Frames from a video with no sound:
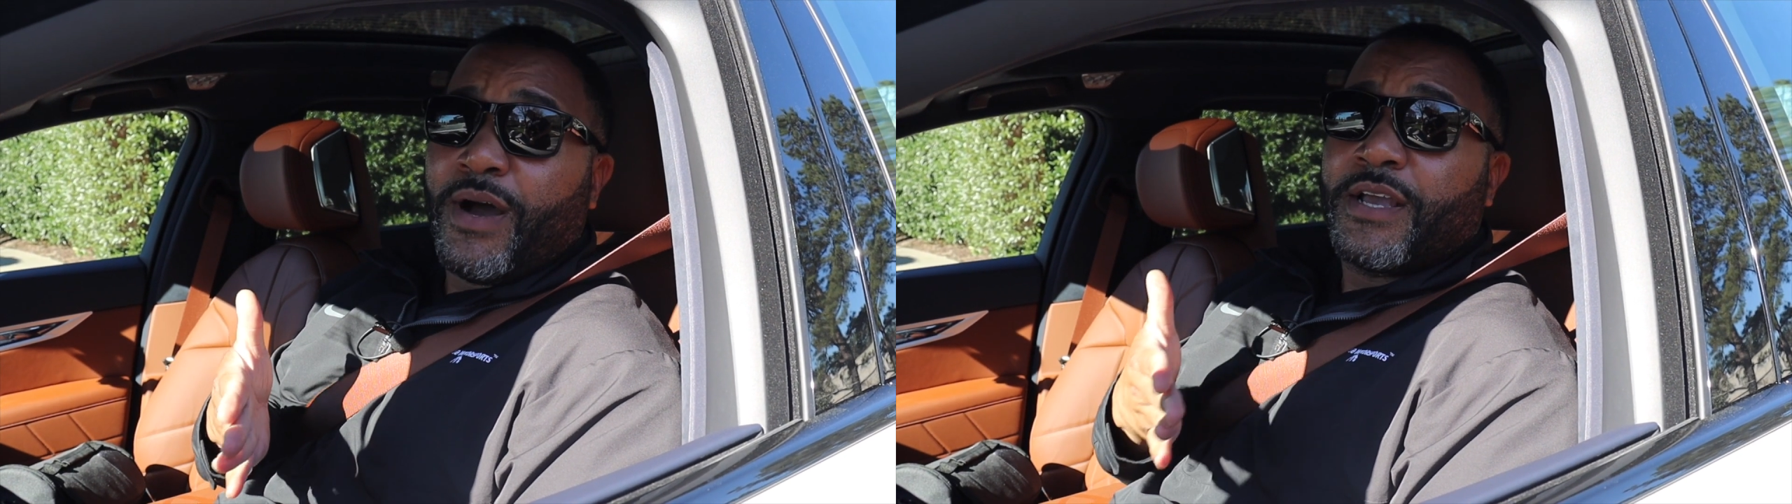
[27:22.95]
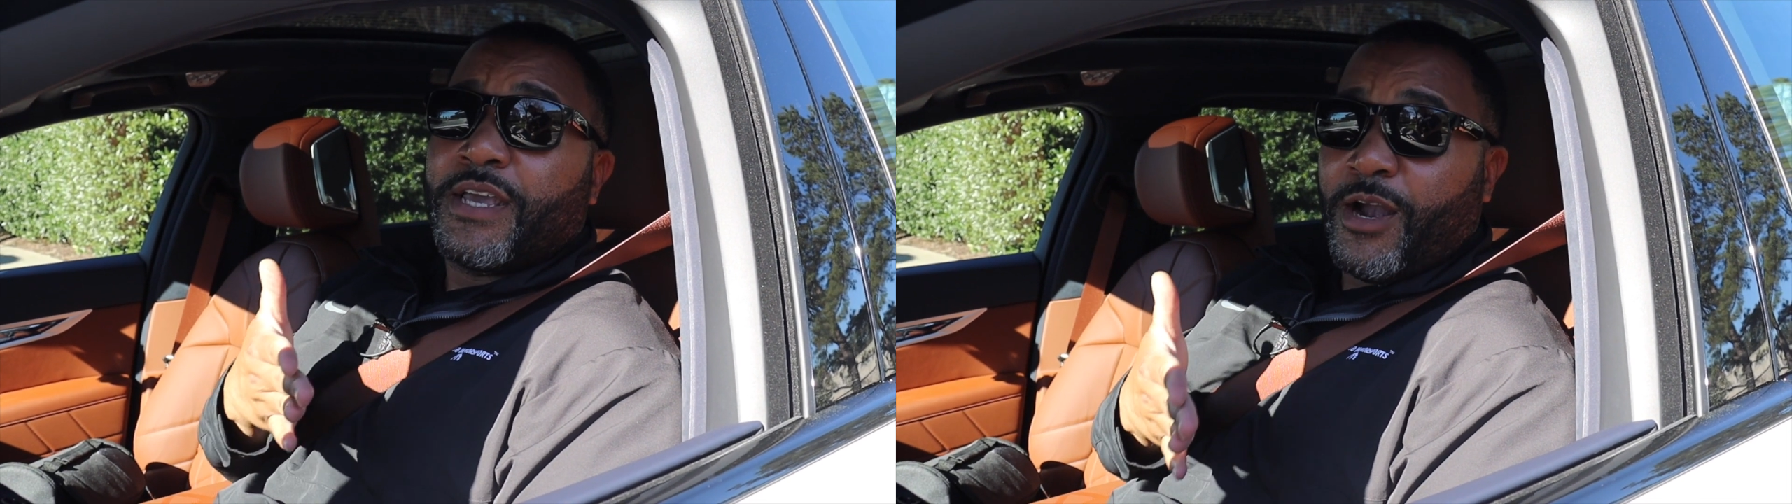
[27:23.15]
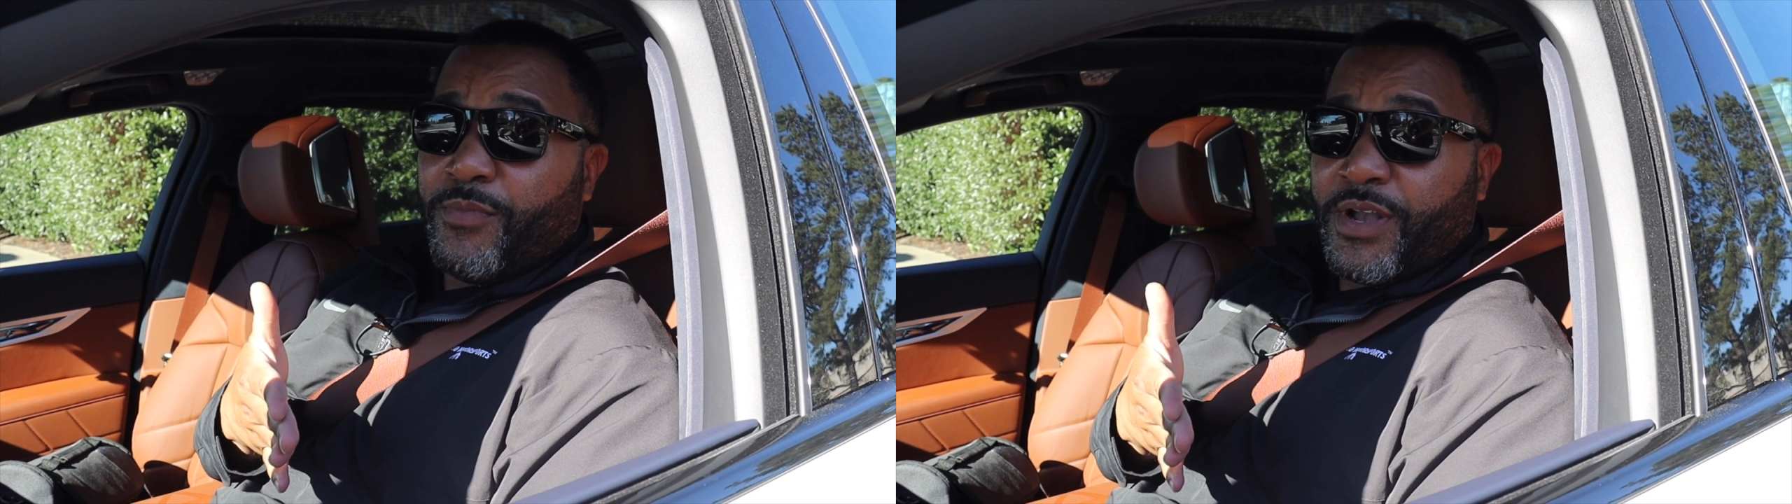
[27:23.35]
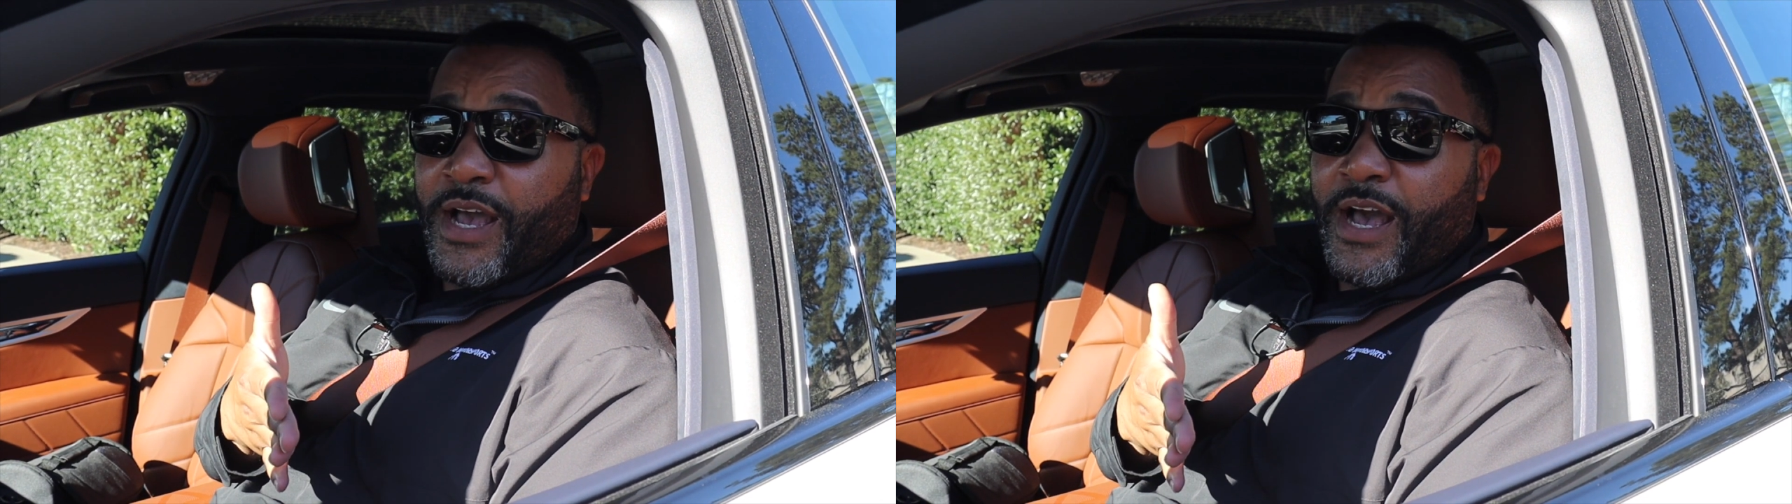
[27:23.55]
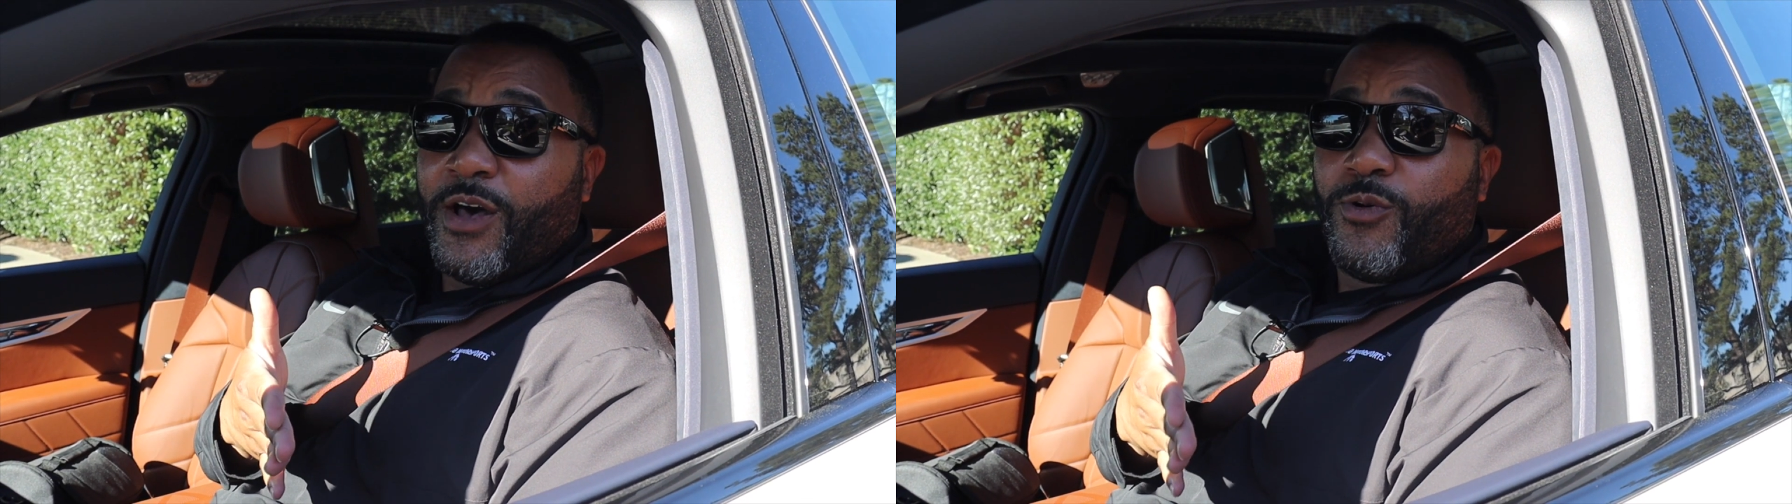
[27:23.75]
my camera
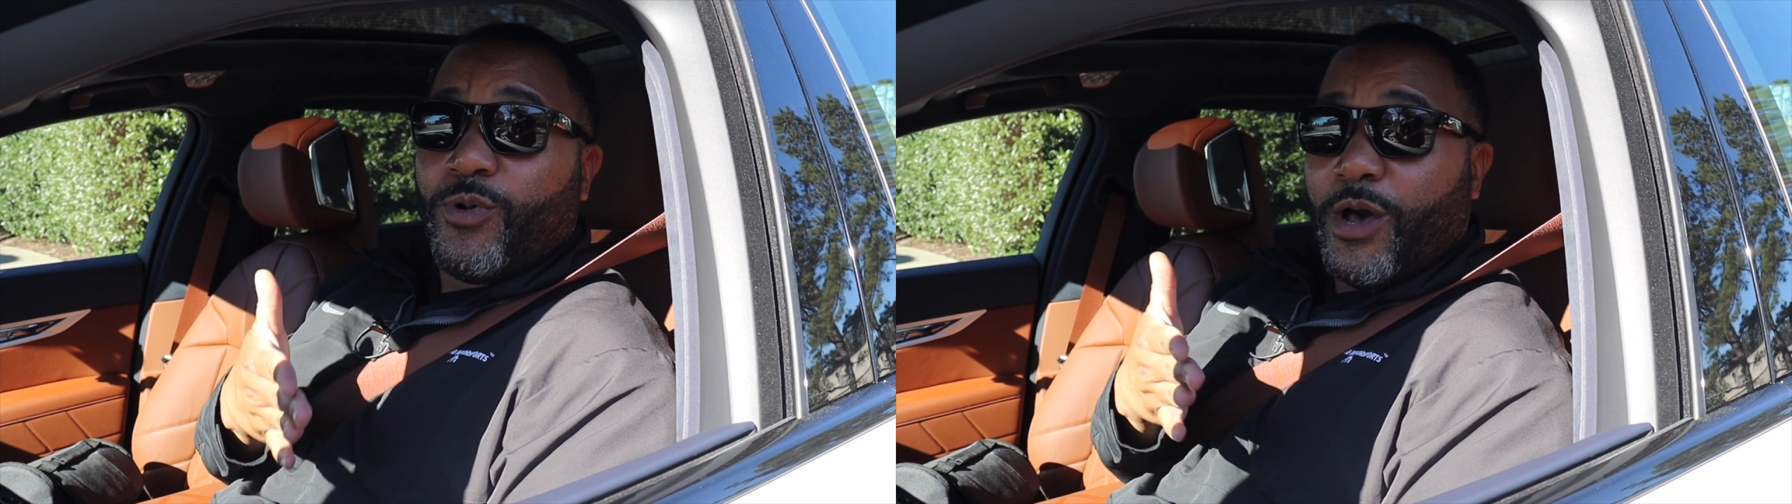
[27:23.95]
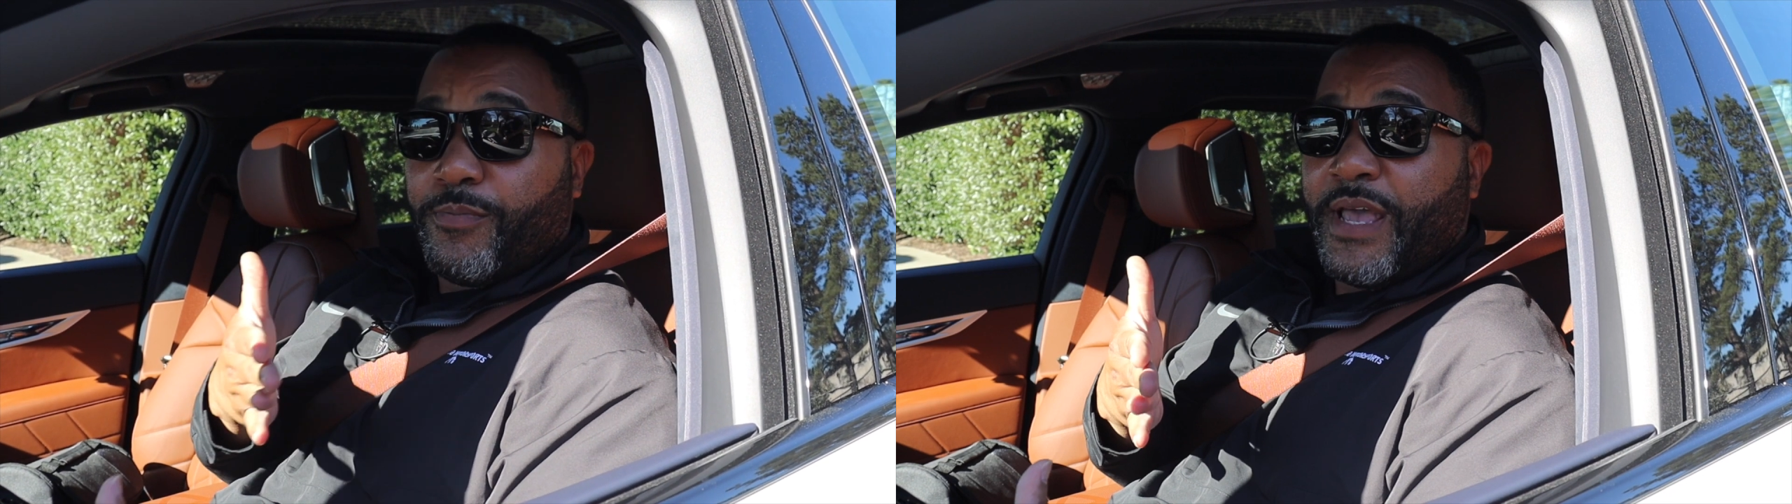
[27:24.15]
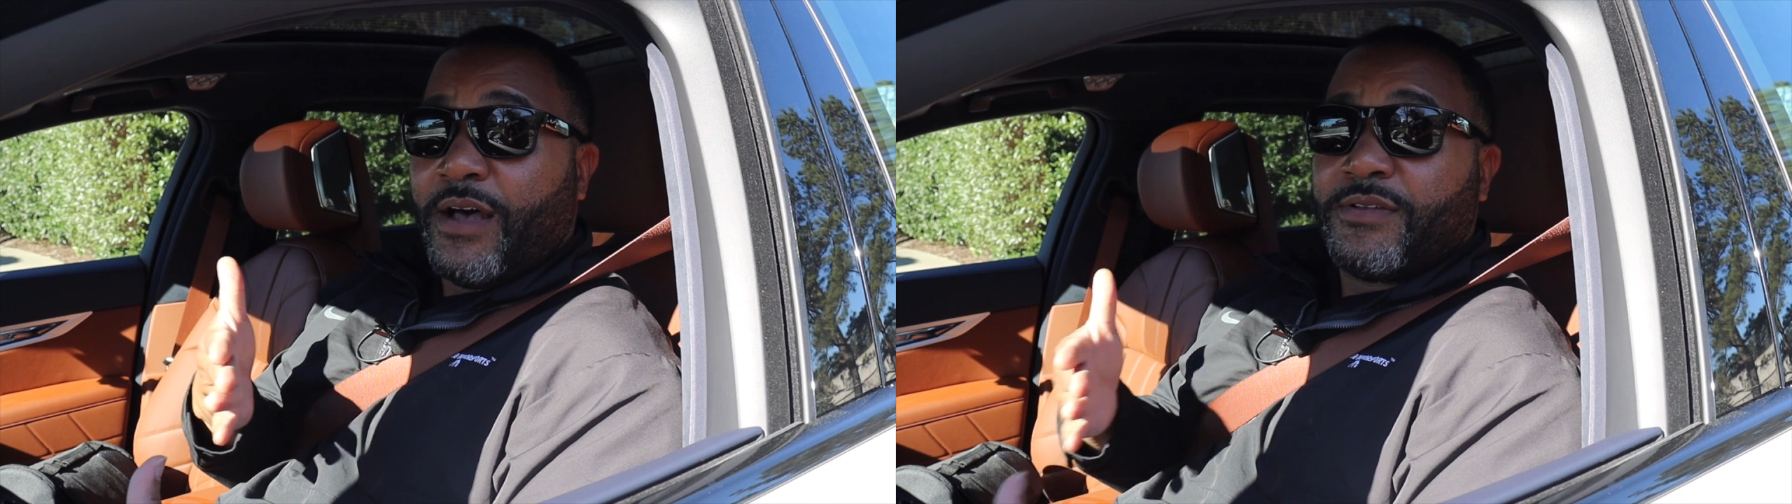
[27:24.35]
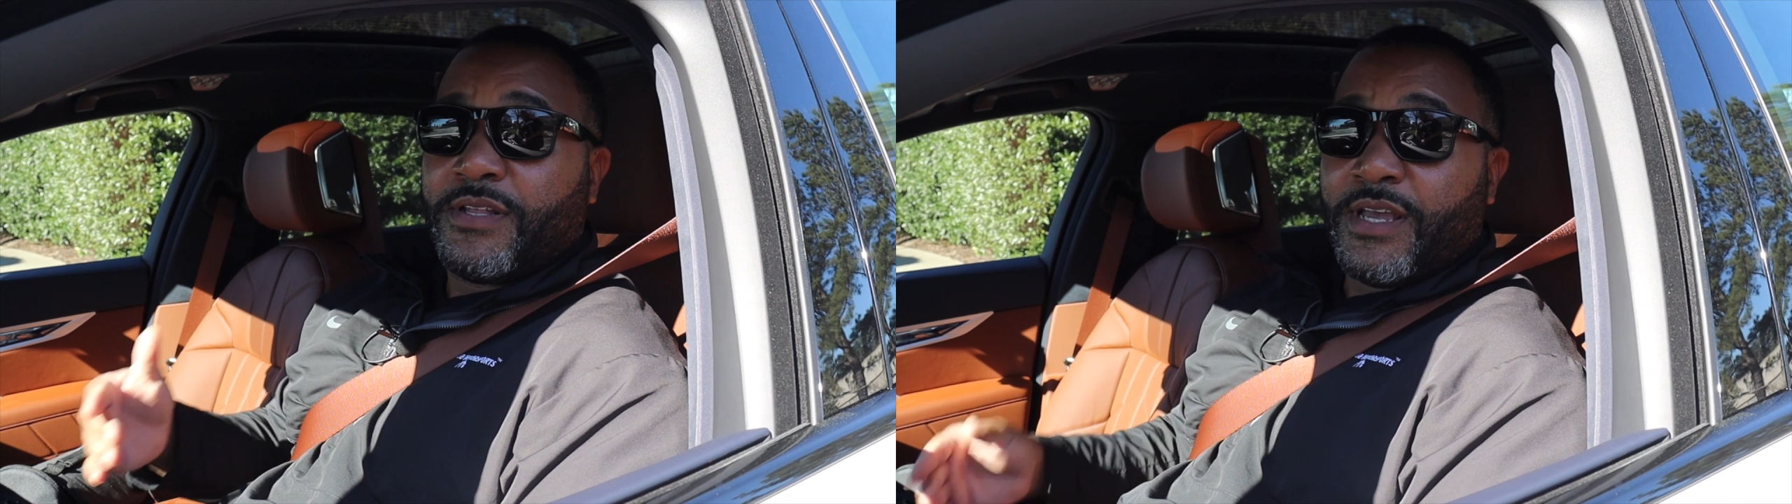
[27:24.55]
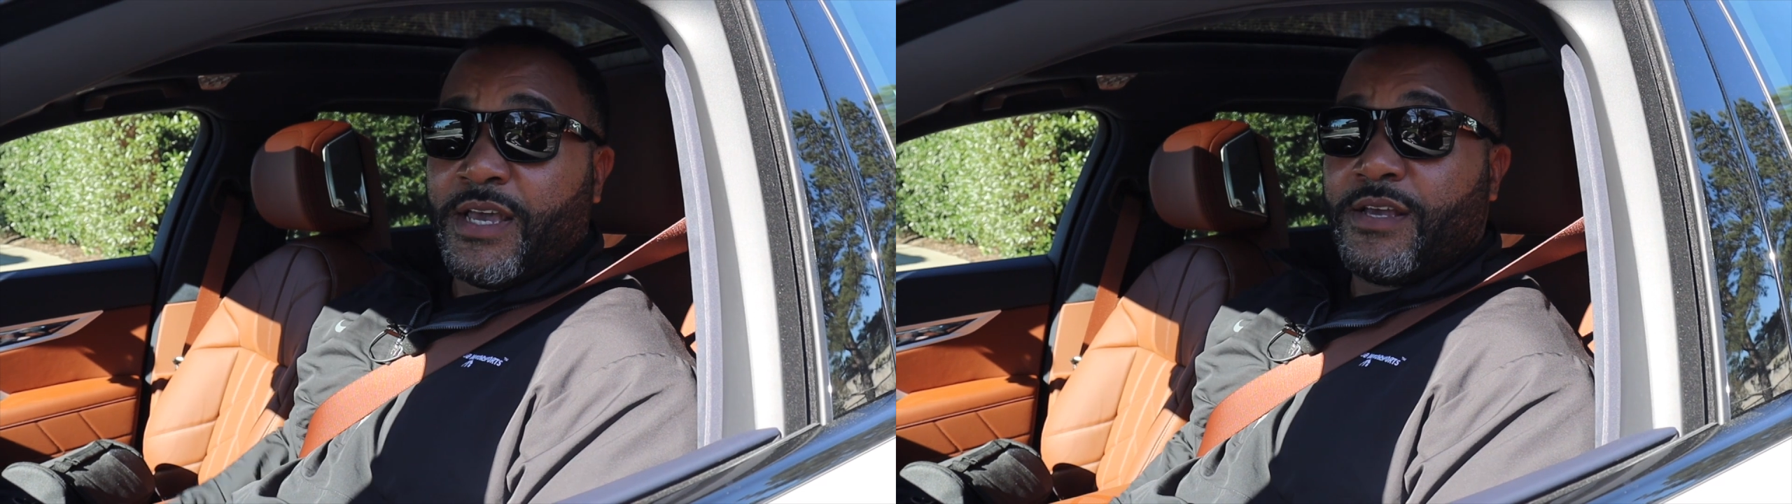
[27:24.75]
guy, who helped out
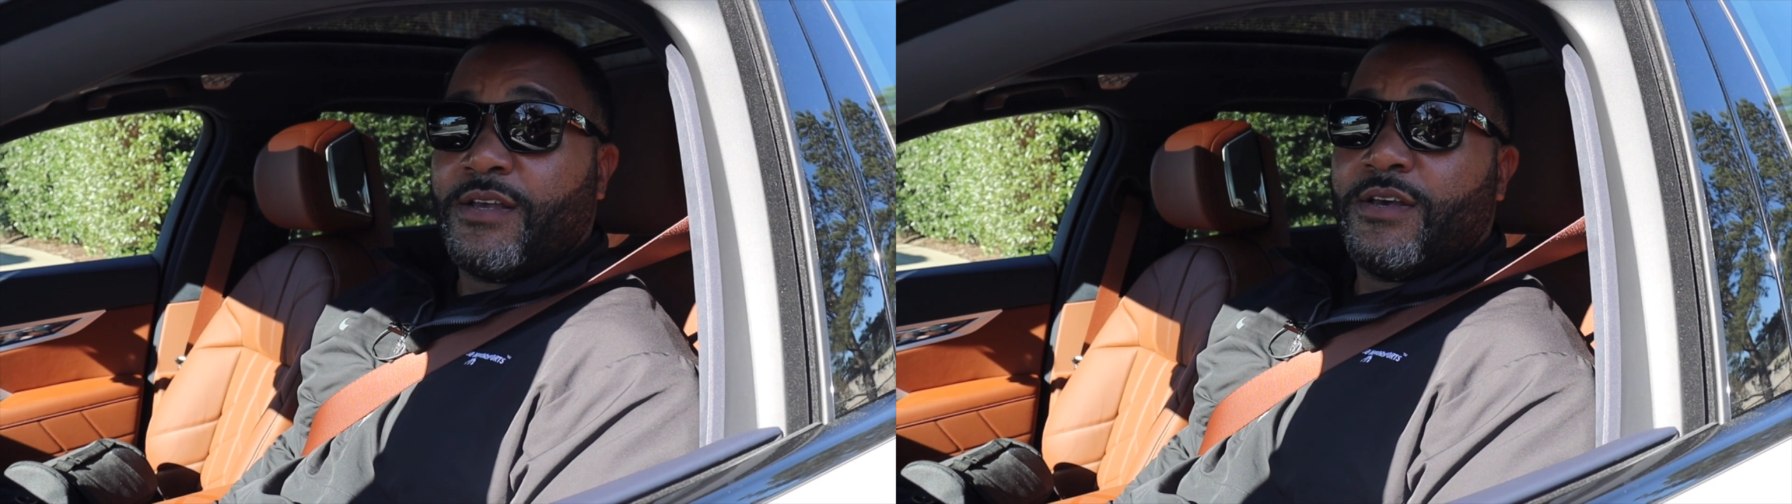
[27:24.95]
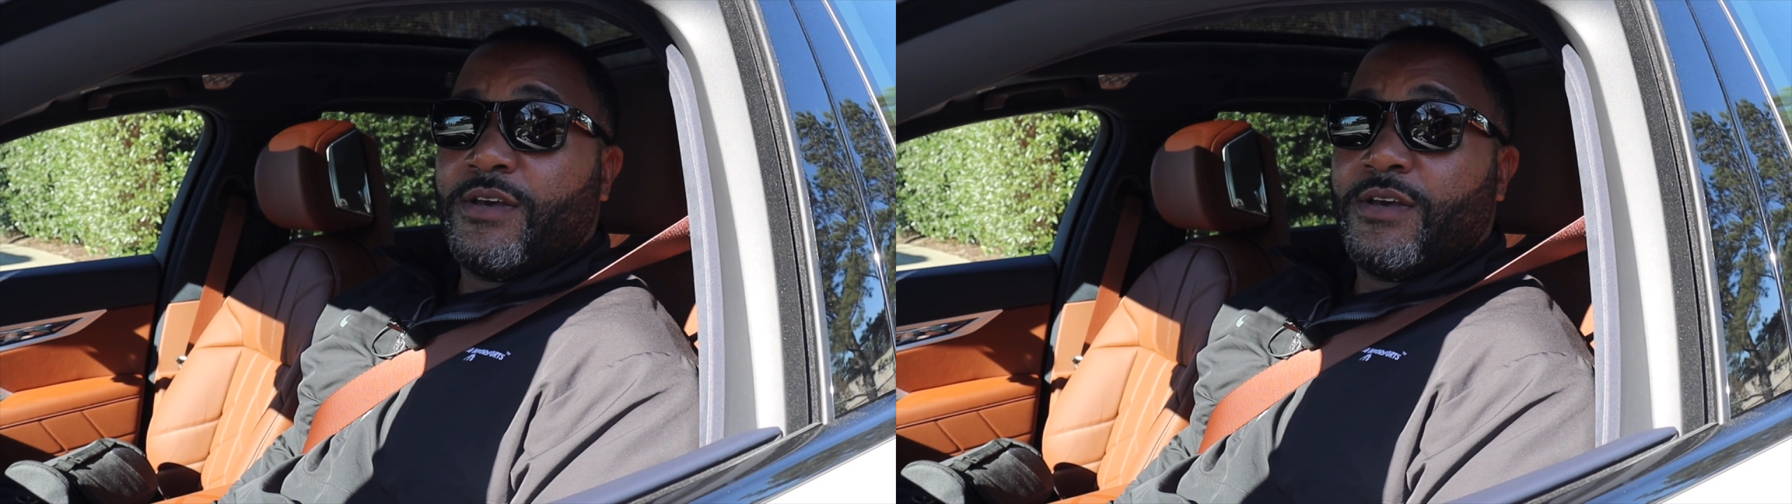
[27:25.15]
today,